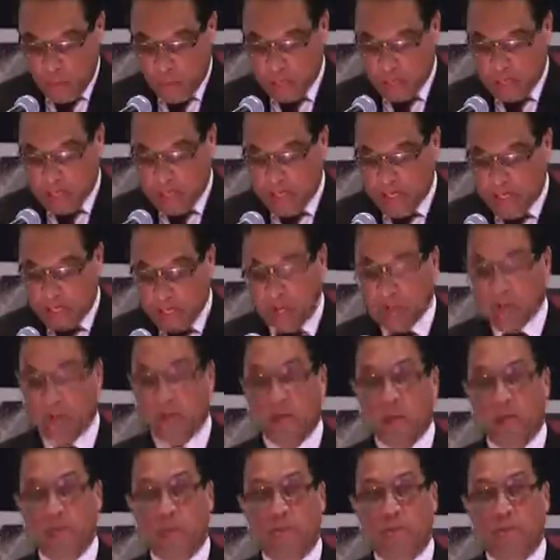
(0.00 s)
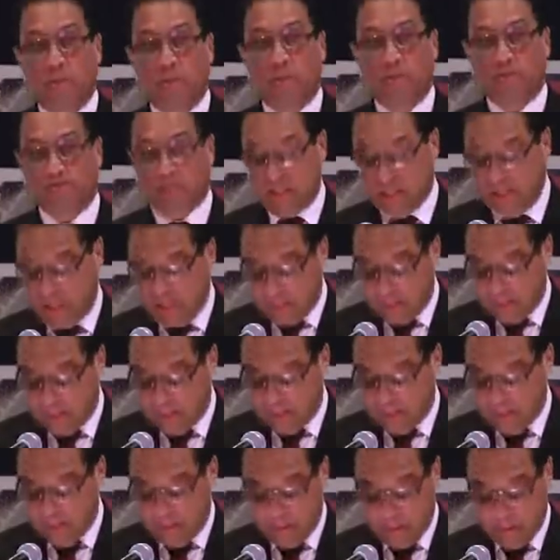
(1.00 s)
We plan to present the
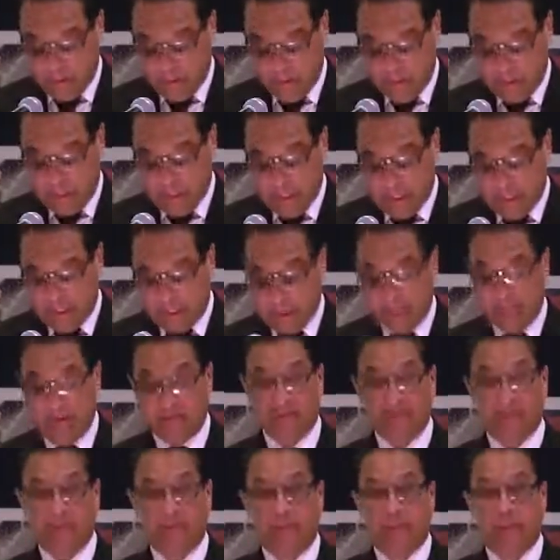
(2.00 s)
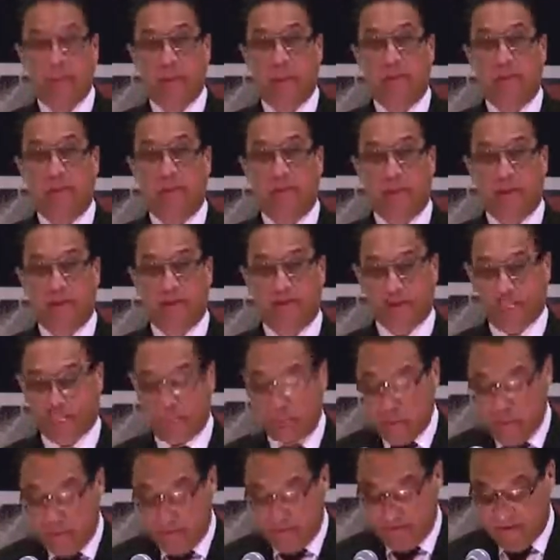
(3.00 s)
budget to the Legislative Assembly
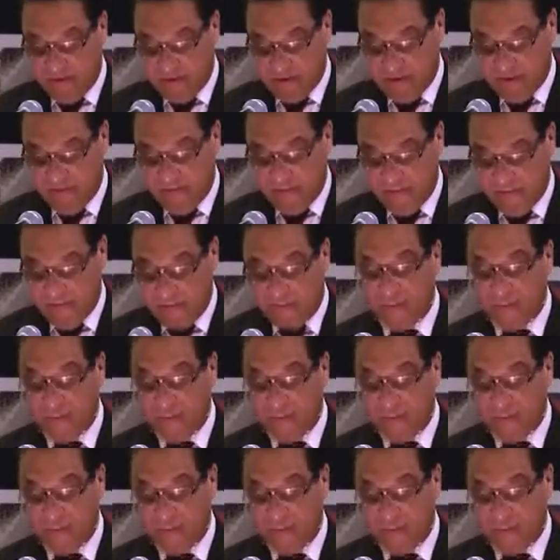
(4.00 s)
next week, Friday.